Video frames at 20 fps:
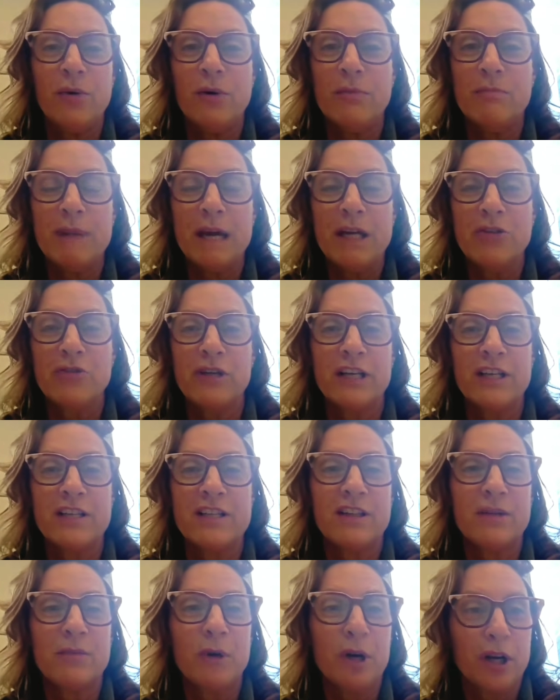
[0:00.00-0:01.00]
metrics
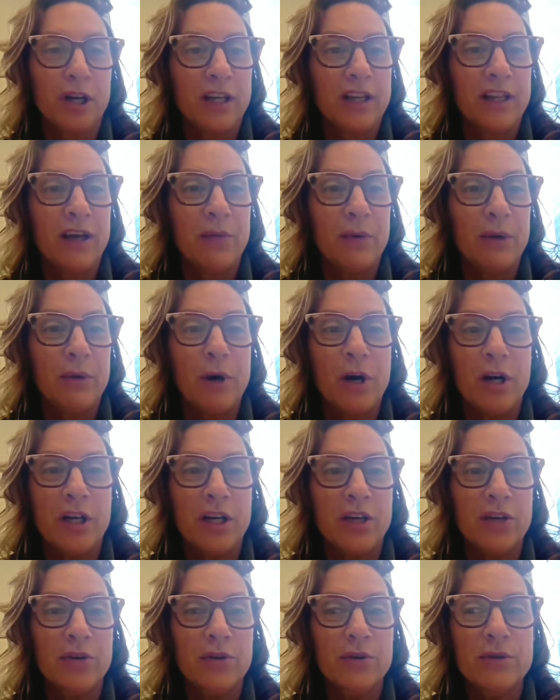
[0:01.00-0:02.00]
in the market that we want to
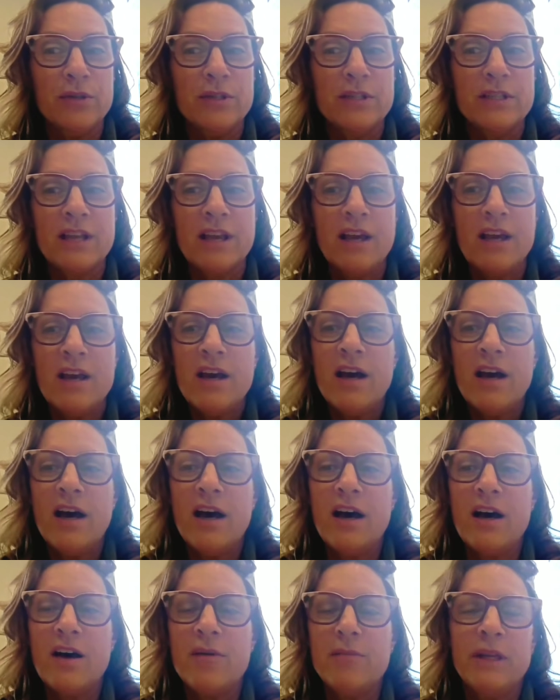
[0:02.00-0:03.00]
use.
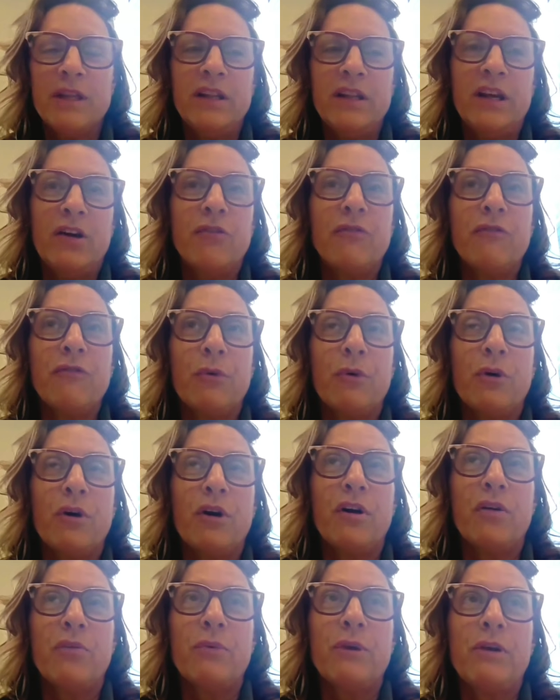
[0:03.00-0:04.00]
And
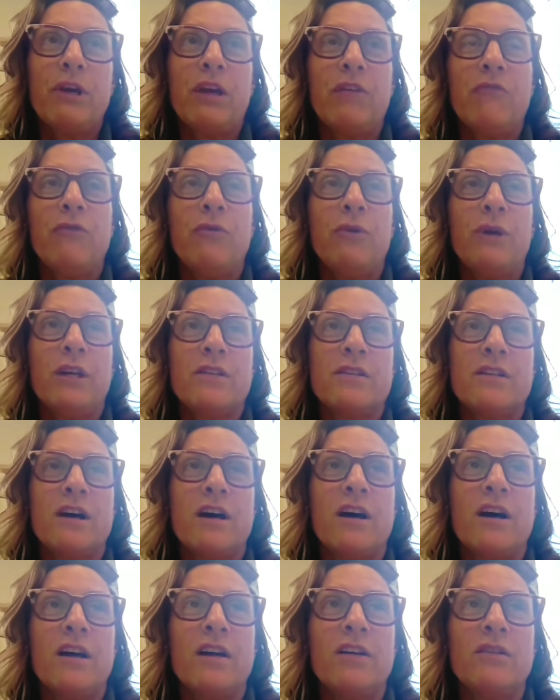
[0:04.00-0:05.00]
therefore, we can focus
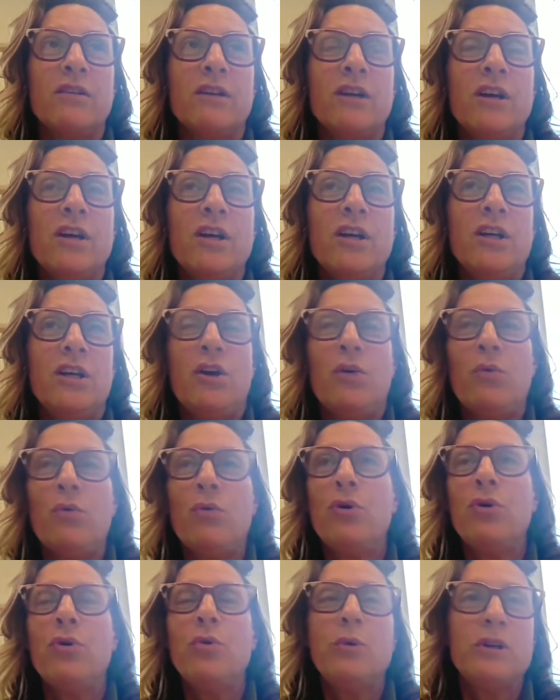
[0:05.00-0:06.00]
on,
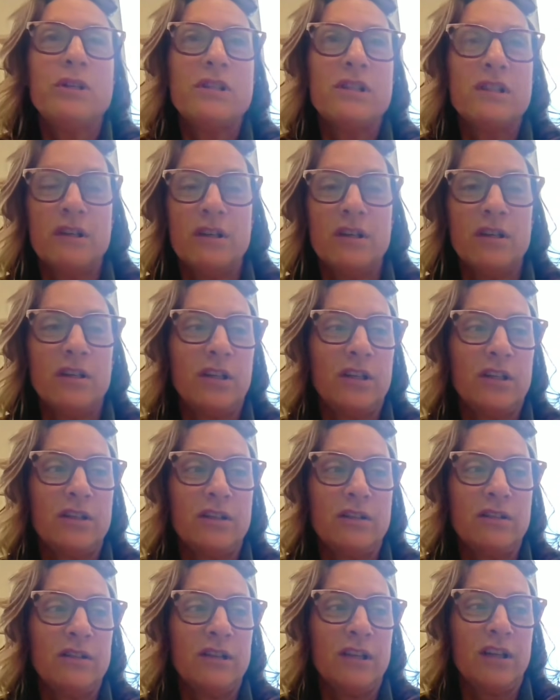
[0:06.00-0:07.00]
who is the
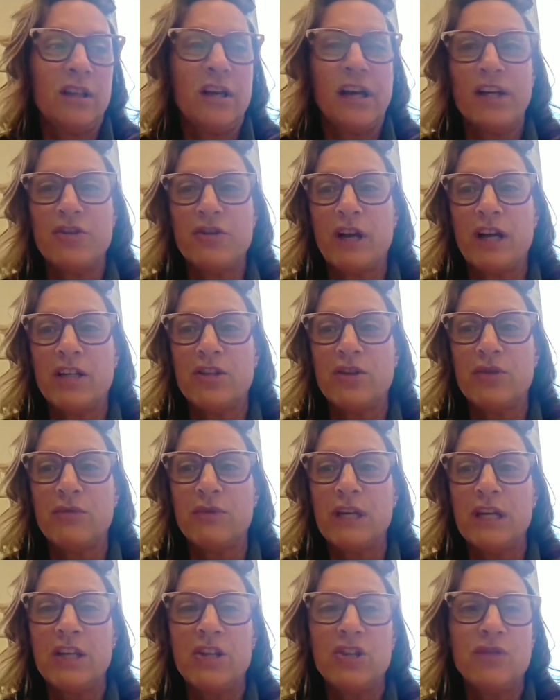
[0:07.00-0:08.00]
client trying to
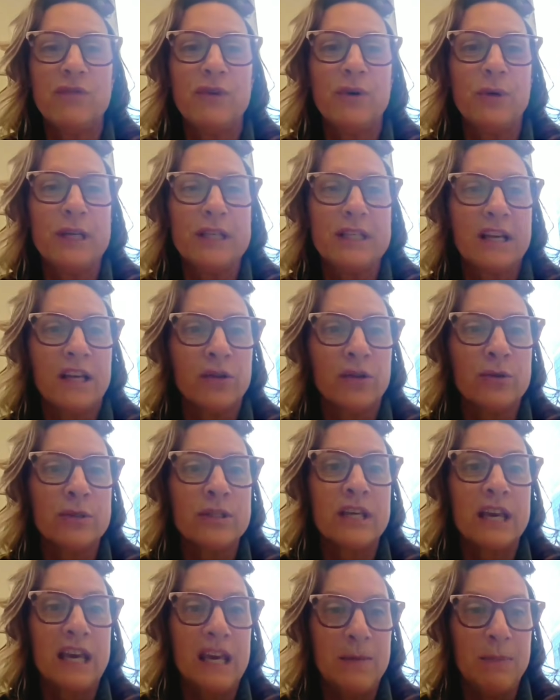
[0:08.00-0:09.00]
reach, focus on
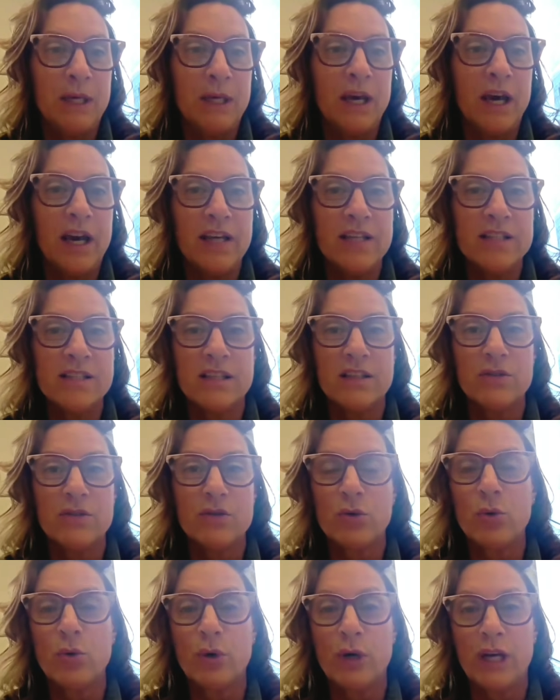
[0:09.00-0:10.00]
those KPIs,
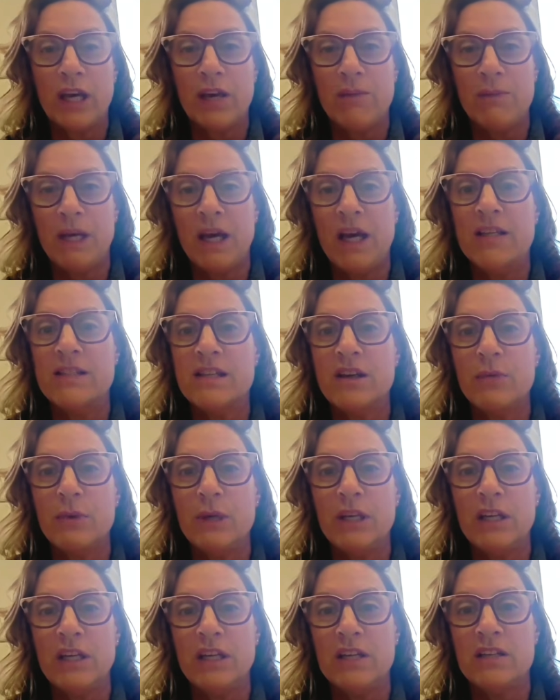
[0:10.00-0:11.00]
those core KPIs that
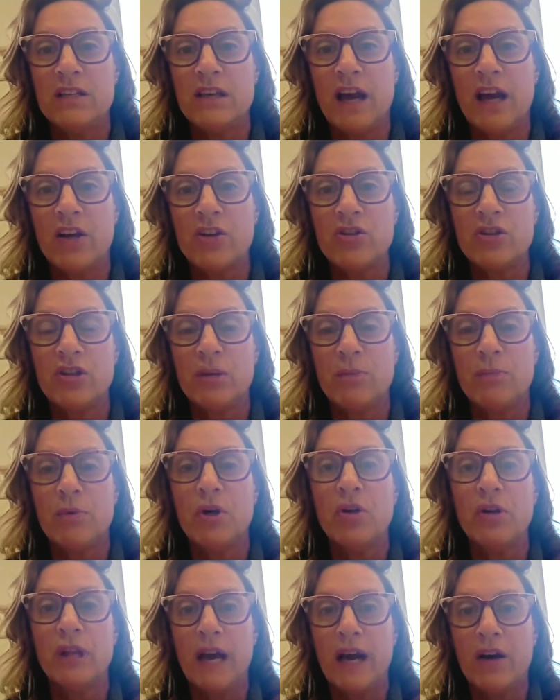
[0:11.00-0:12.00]
we need to actually
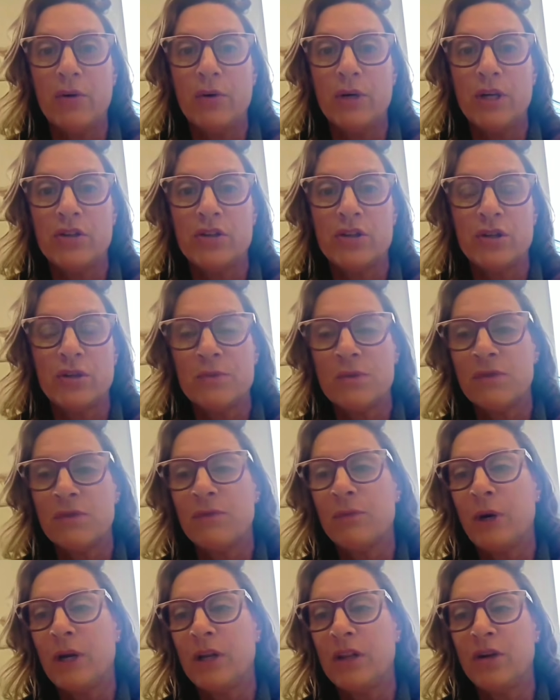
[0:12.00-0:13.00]
pull out in terms of
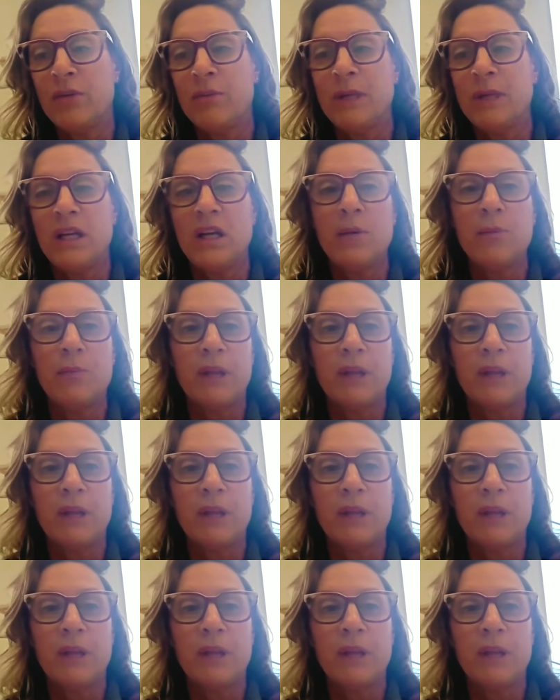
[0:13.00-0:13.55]
what their media